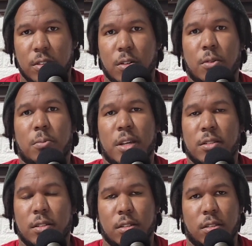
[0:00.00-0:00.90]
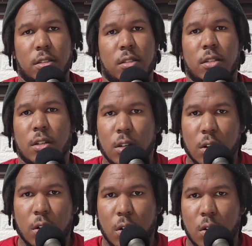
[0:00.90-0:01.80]
So basically,
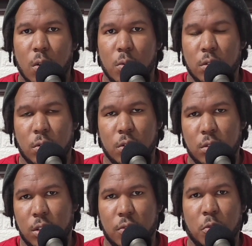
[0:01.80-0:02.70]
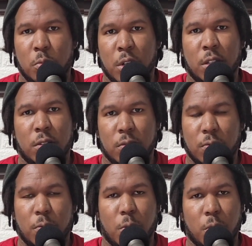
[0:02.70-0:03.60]
who is going to give you money
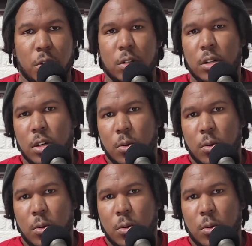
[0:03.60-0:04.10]
for